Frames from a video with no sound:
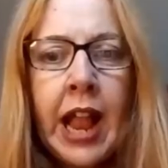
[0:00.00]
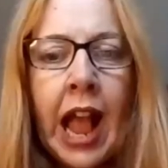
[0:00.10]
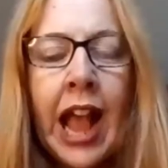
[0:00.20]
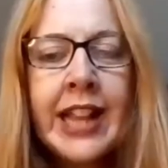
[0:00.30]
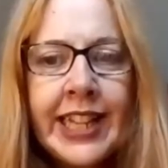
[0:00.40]

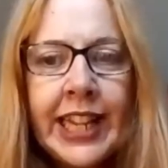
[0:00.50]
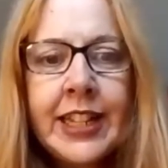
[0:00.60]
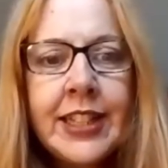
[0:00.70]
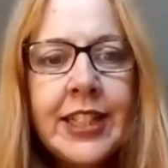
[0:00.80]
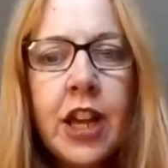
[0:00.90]

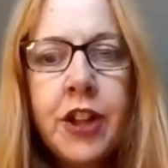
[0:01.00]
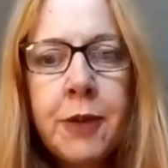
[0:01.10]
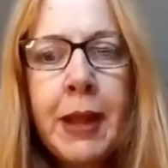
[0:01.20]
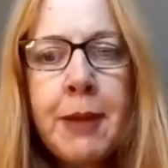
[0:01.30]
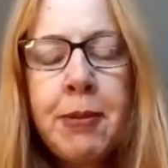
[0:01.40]
ideas that
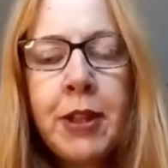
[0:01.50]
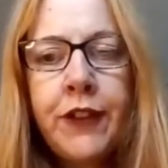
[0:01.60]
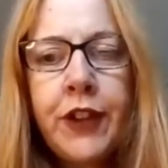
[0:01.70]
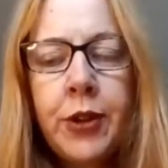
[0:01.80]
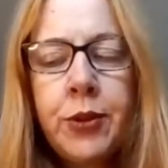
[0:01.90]
other people
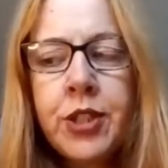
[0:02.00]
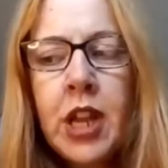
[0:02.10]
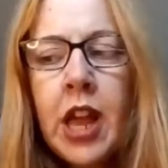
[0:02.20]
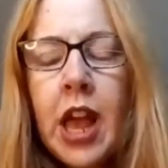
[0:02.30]
have used,